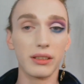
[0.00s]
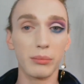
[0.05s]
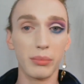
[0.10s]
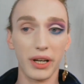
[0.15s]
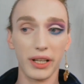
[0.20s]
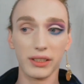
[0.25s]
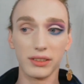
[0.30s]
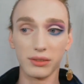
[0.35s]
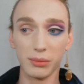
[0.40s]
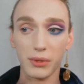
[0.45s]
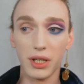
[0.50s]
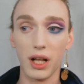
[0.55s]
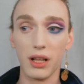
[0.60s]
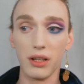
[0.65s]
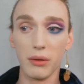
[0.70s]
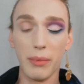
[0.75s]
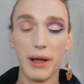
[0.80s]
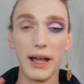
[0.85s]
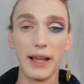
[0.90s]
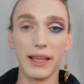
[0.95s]
bring some
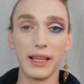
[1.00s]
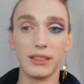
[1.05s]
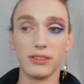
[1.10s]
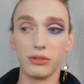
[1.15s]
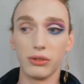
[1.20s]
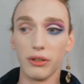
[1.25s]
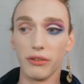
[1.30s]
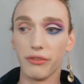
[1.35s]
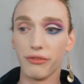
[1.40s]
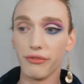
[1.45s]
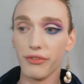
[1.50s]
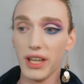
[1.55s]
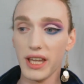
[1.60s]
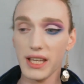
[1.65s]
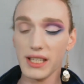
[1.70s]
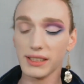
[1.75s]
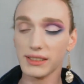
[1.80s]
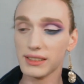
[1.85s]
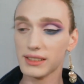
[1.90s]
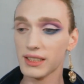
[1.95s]
colour back into our
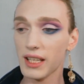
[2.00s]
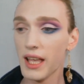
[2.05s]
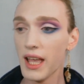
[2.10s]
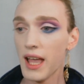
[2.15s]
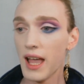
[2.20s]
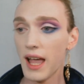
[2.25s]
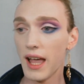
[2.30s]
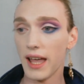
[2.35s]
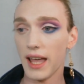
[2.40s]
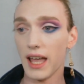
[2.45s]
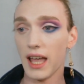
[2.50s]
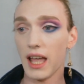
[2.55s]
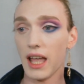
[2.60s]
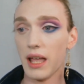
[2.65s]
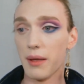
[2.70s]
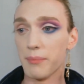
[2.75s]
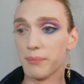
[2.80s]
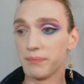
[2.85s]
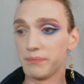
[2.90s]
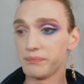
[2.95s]
face.
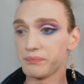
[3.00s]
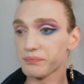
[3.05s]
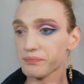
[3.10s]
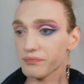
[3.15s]
I